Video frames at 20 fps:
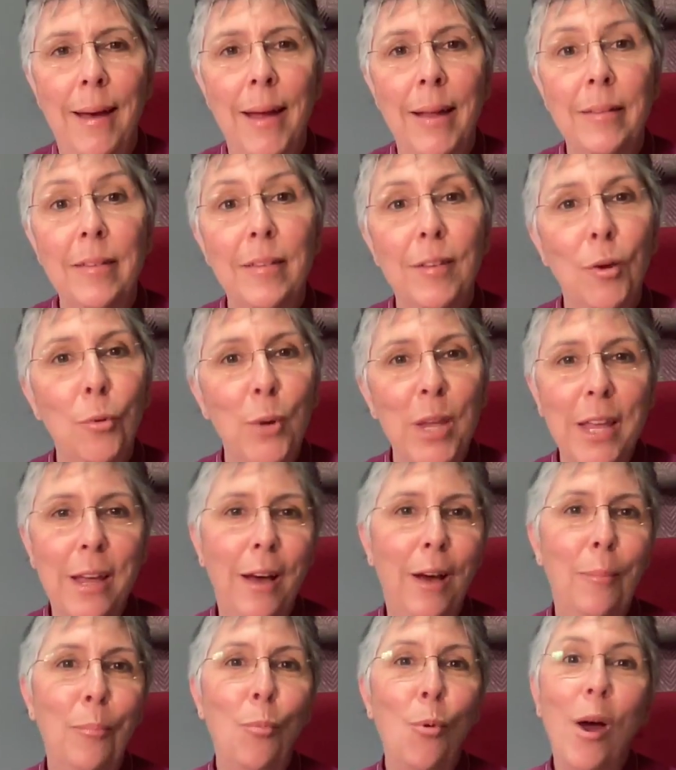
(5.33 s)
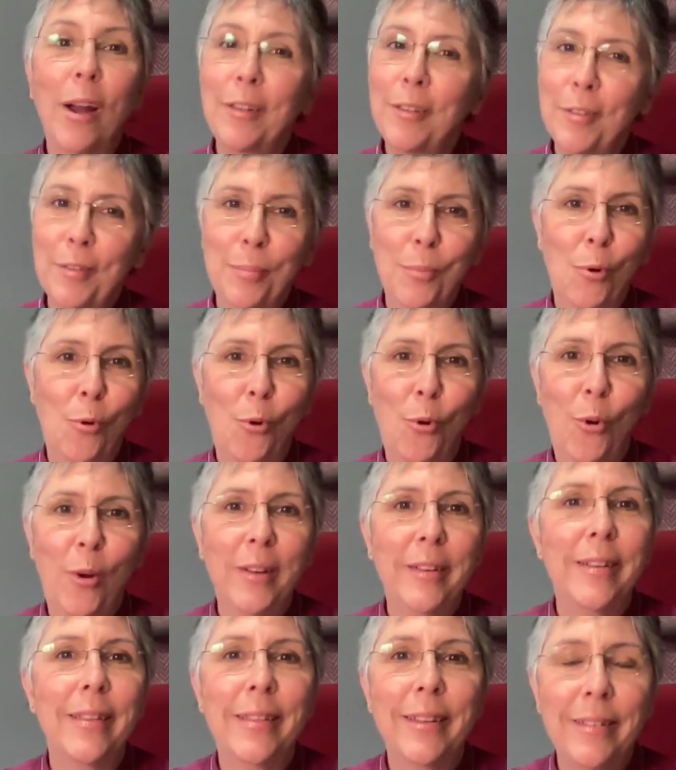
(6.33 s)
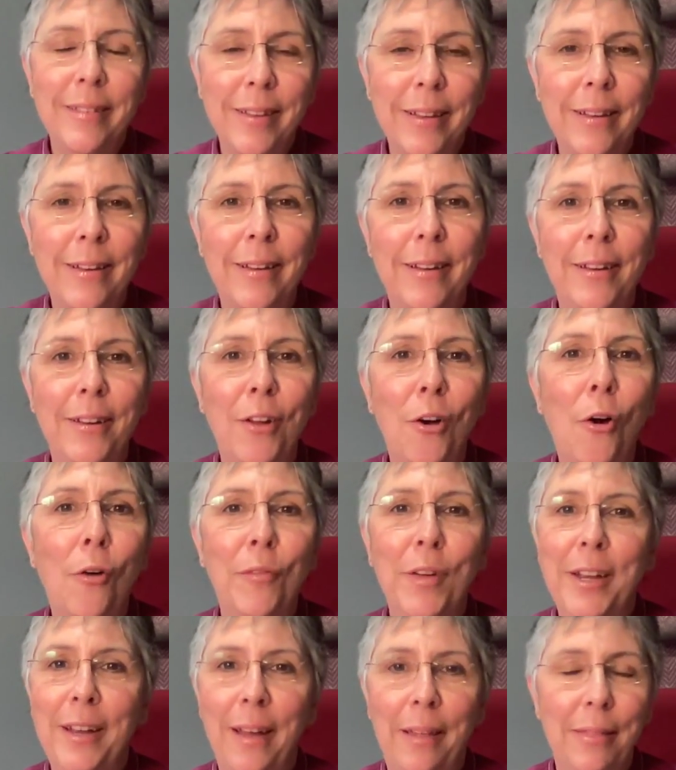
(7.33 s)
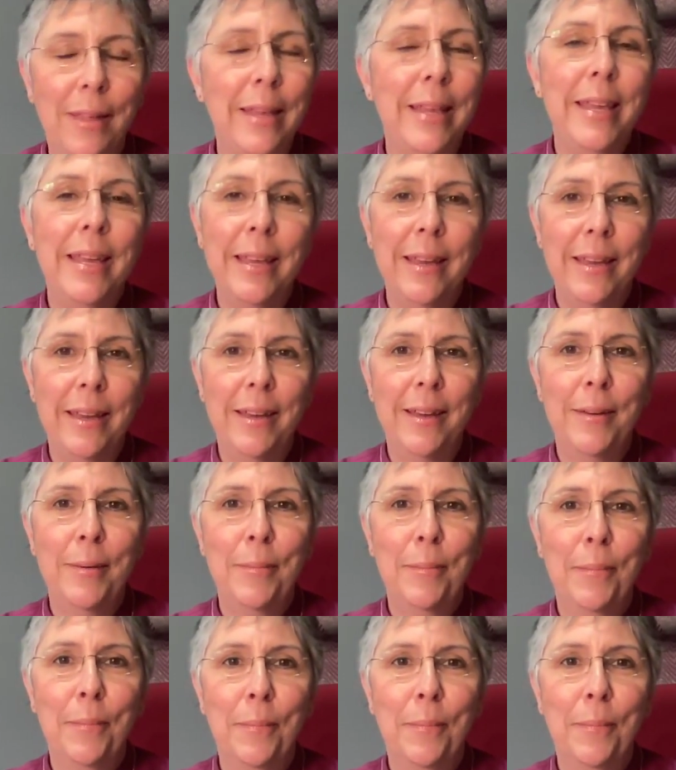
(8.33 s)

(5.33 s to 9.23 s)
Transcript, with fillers: And so we come once more to the turn of another year.